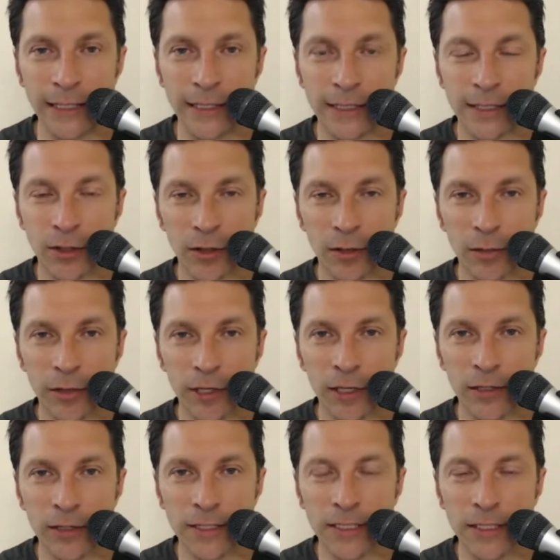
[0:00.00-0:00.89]
So a
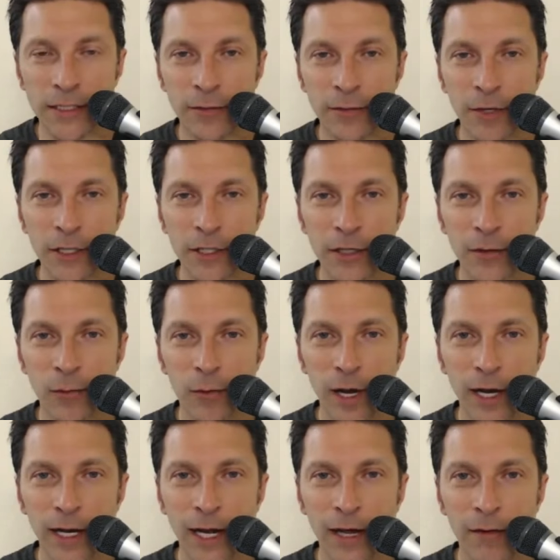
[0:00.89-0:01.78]
pretty good situation of
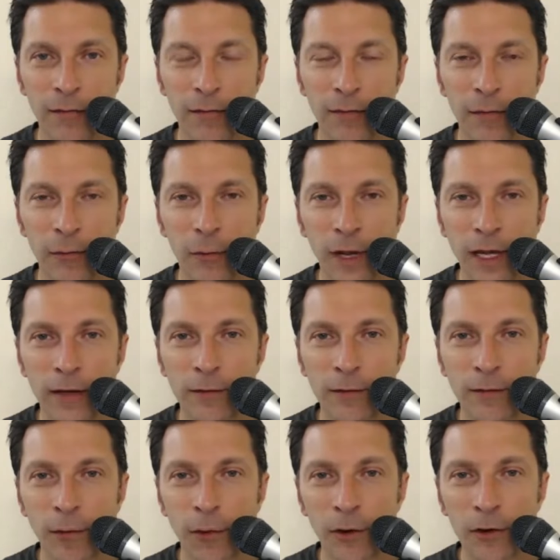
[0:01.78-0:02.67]
wideout for
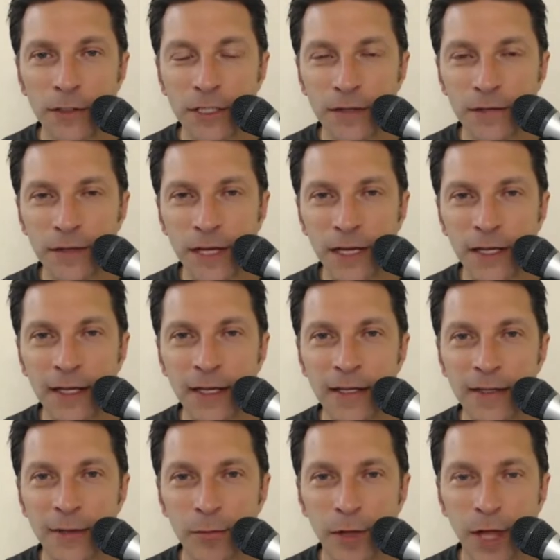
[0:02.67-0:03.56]
Wake Forest if they can
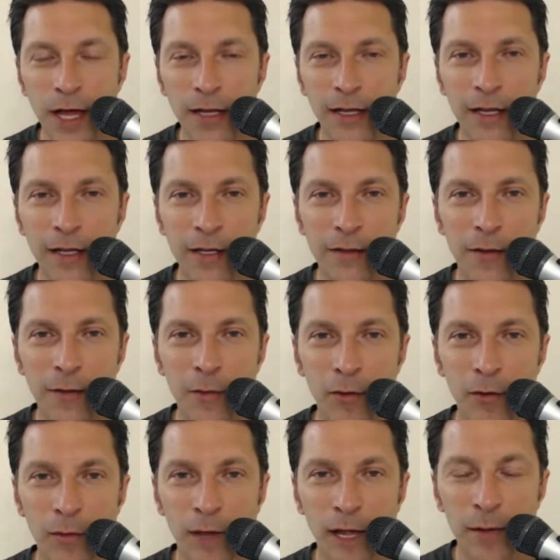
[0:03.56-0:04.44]
get the blocking and the
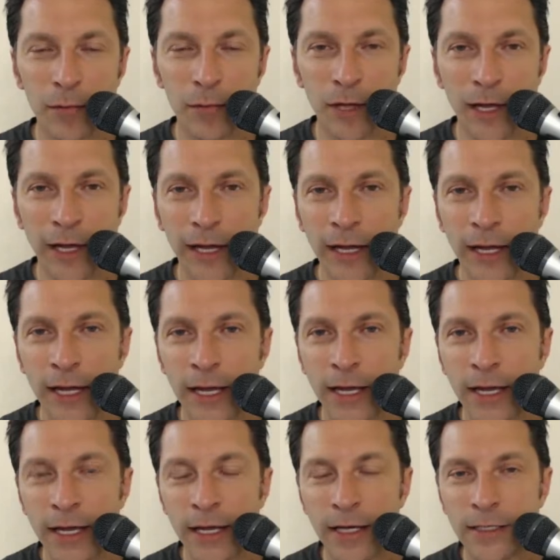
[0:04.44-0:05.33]
quarterback play
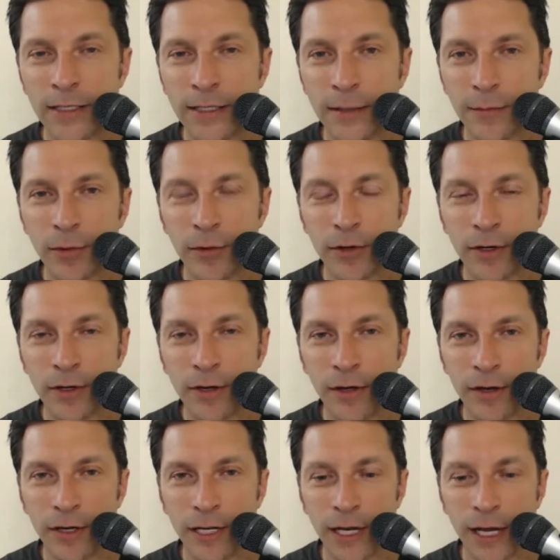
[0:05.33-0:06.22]
to put it
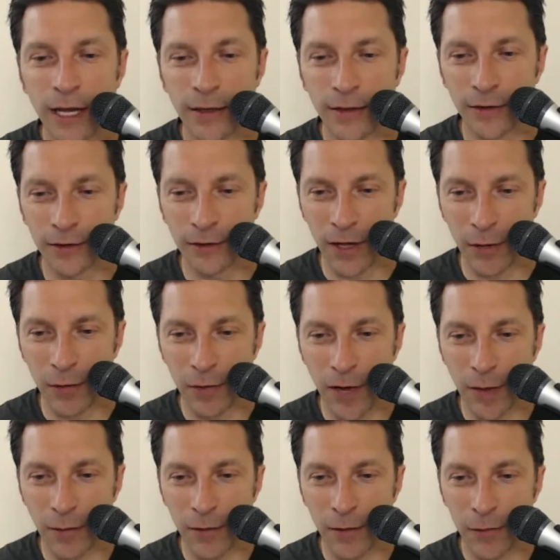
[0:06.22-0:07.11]
all together.
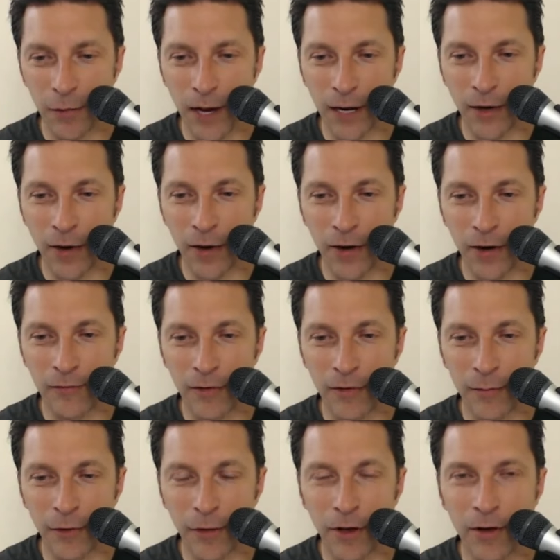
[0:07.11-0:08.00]
Robert
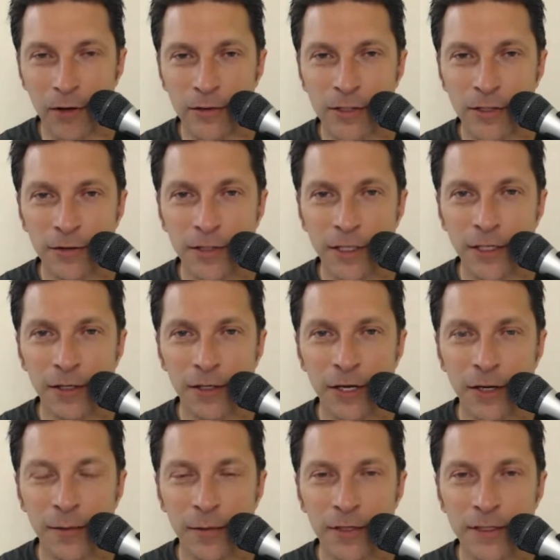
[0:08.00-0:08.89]
Reinhardt from Blogger So
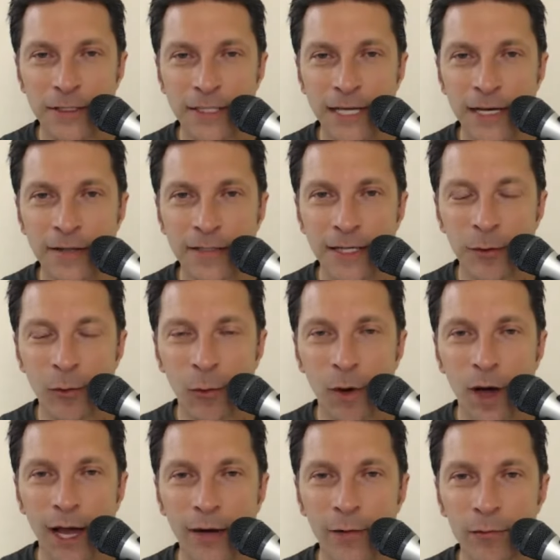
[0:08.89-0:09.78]
Deer helping us out at
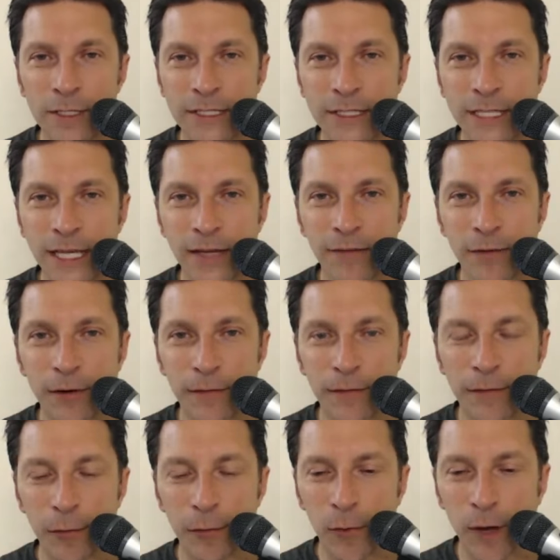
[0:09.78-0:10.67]
wide receiver
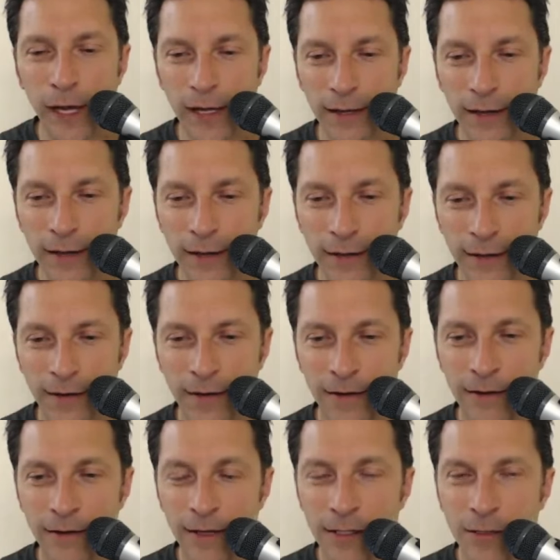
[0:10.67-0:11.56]
for Wake.
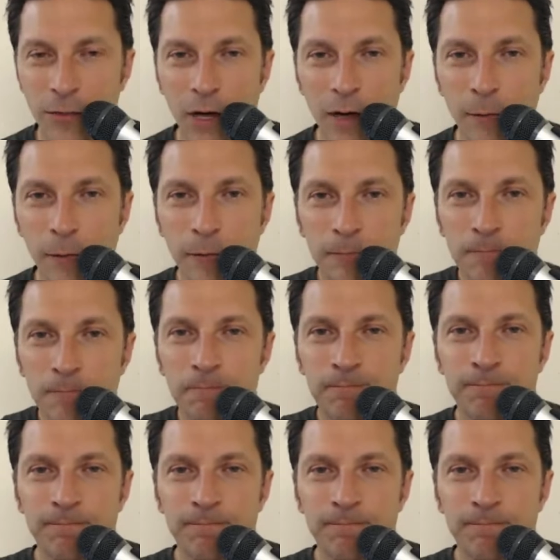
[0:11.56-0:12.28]
Thanks, Robert.